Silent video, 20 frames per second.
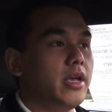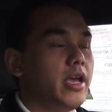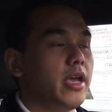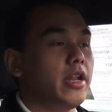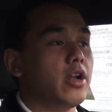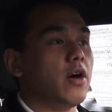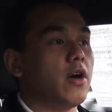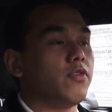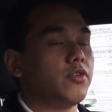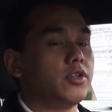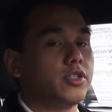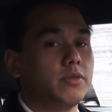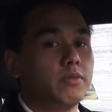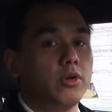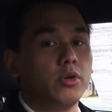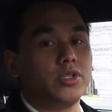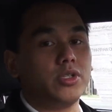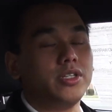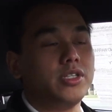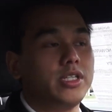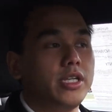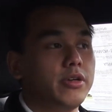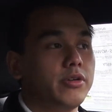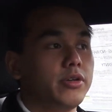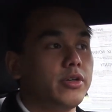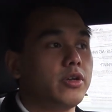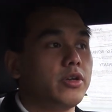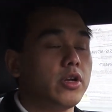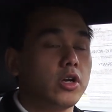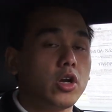It offers the most
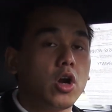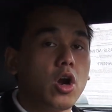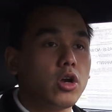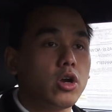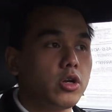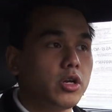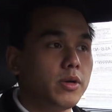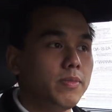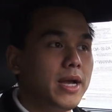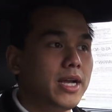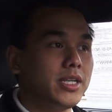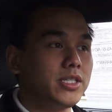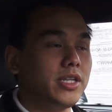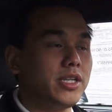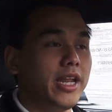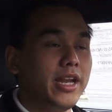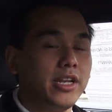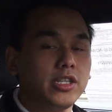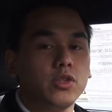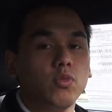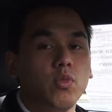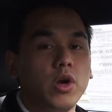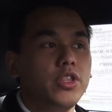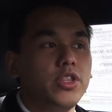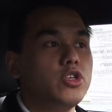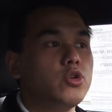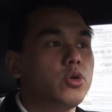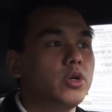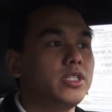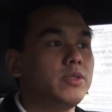interior and cargo capacity. It's the one
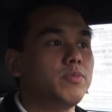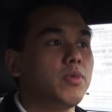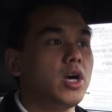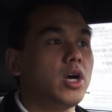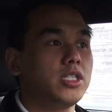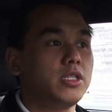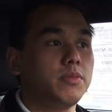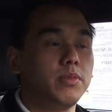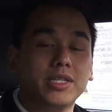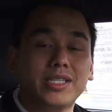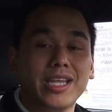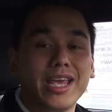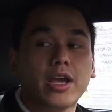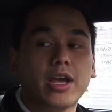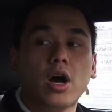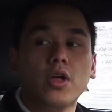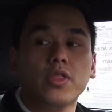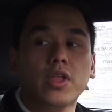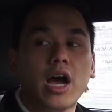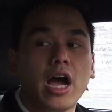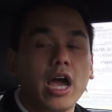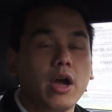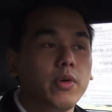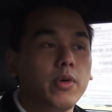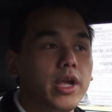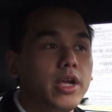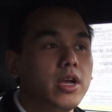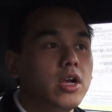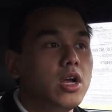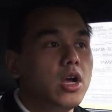that you could possibly take on the
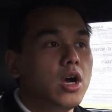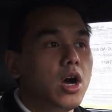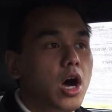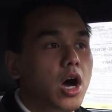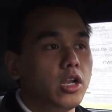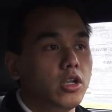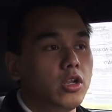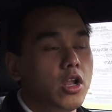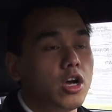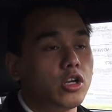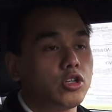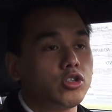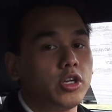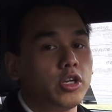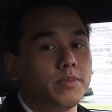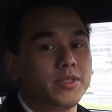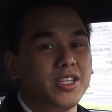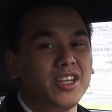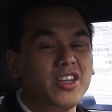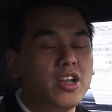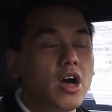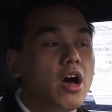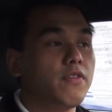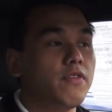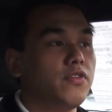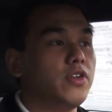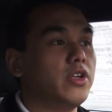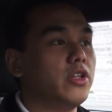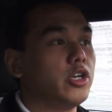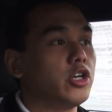highway on long trips and not
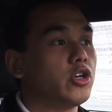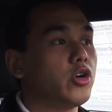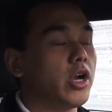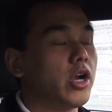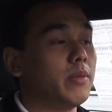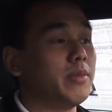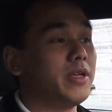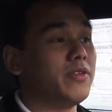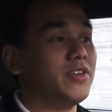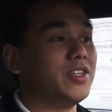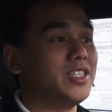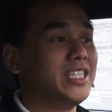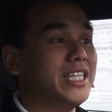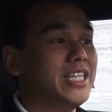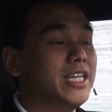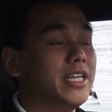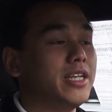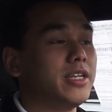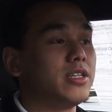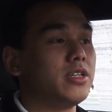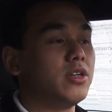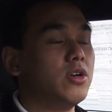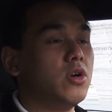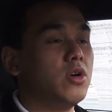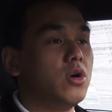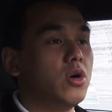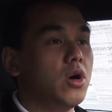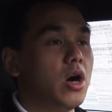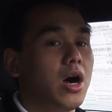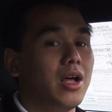feel incredibly fatigued
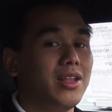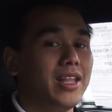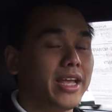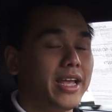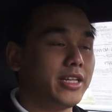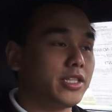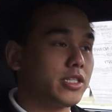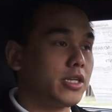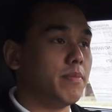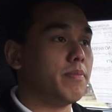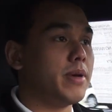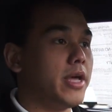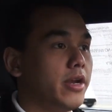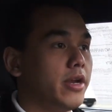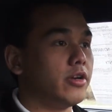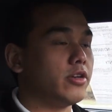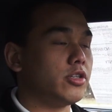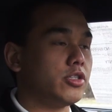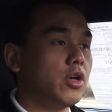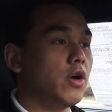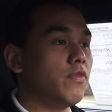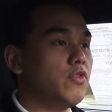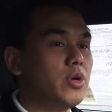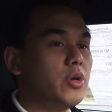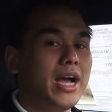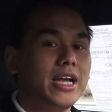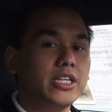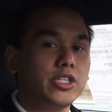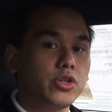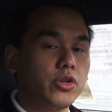uh, like its competitors. So if you
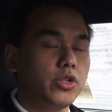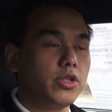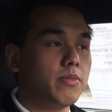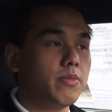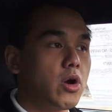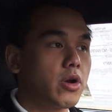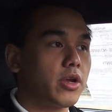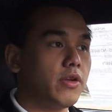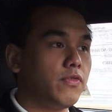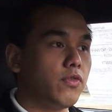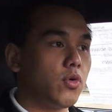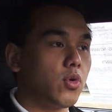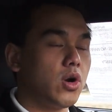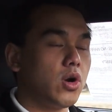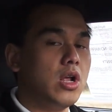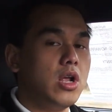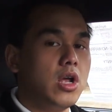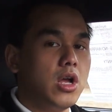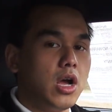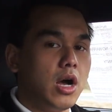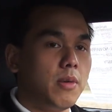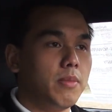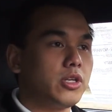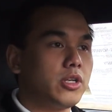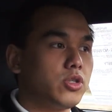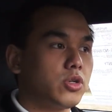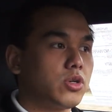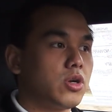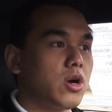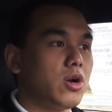guys are in the market for a
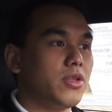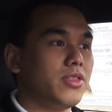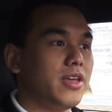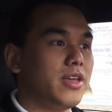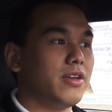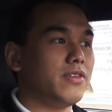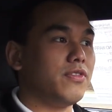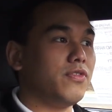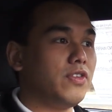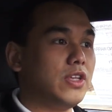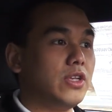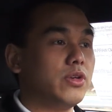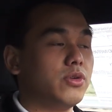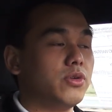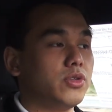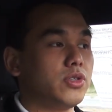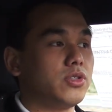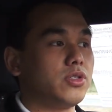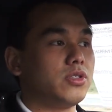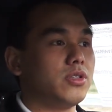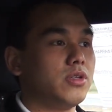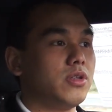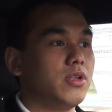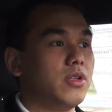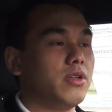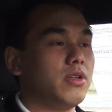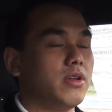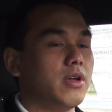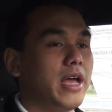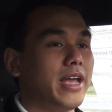muscle car that feels,
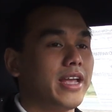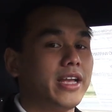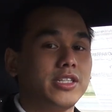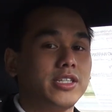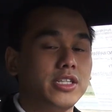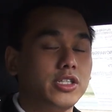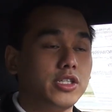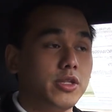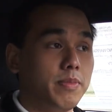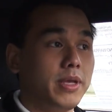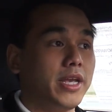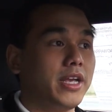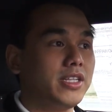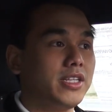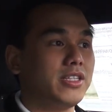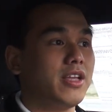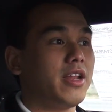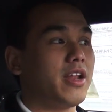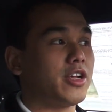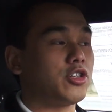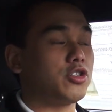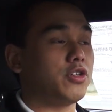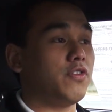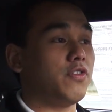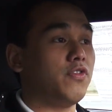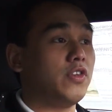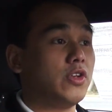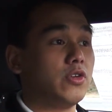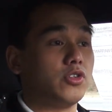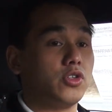I guess, is the biggest, that
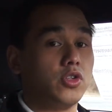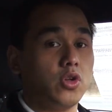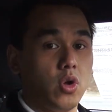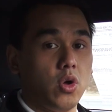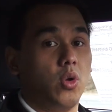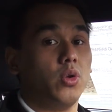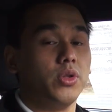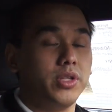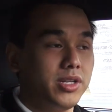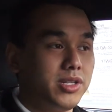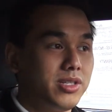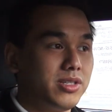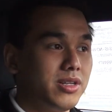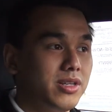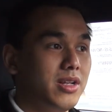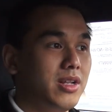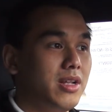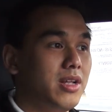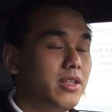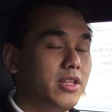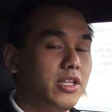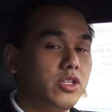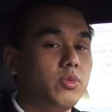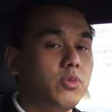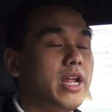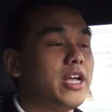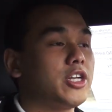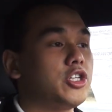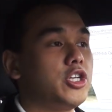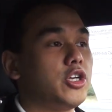actually feels the oldest, this
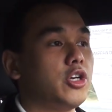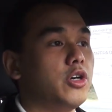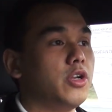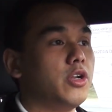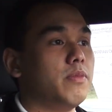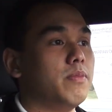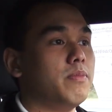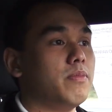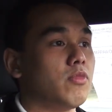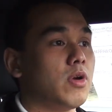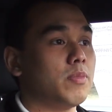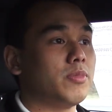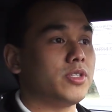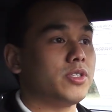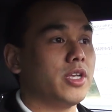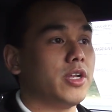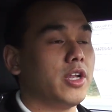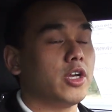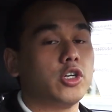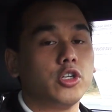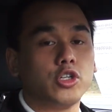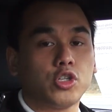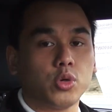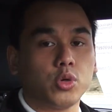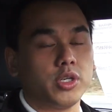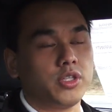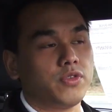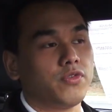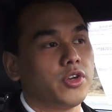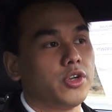one actually could represent a good
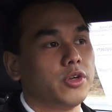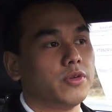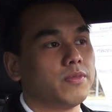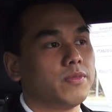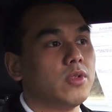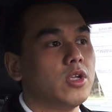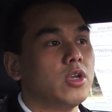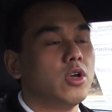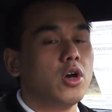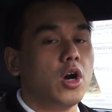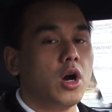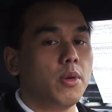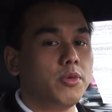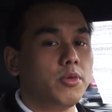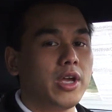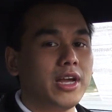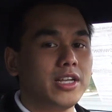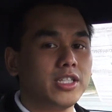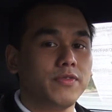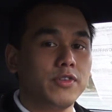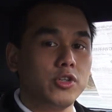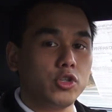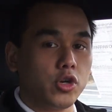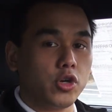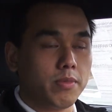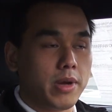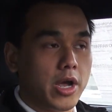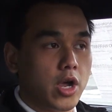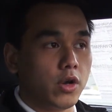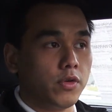choice for you. Hope you guys have
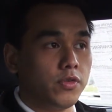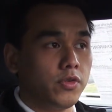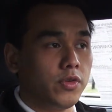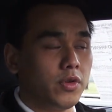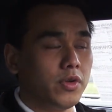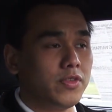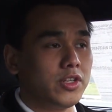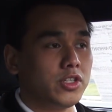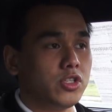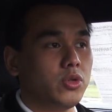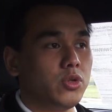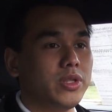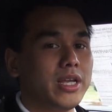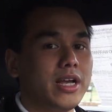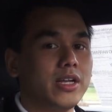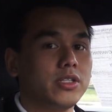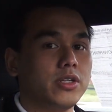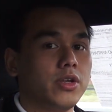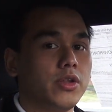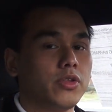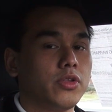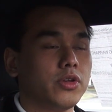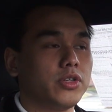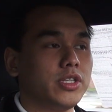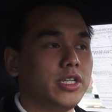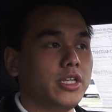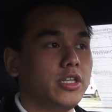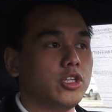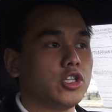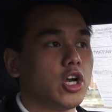enjoyed my overview of this two thousand
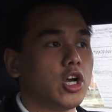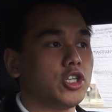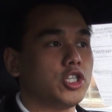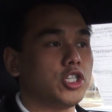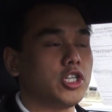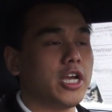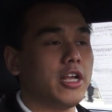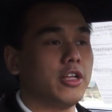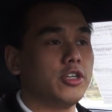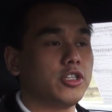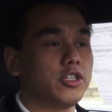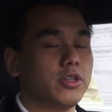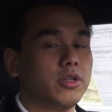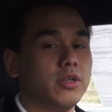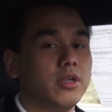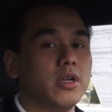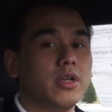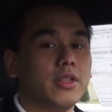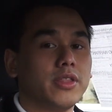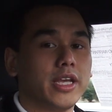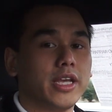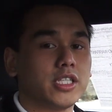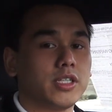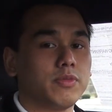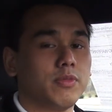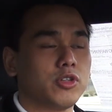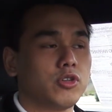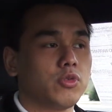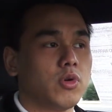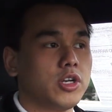thirteen Dodge Challenger. Thanks
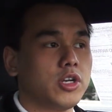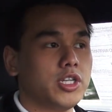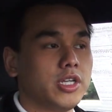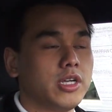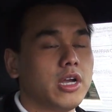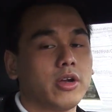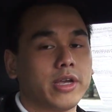so much for watching.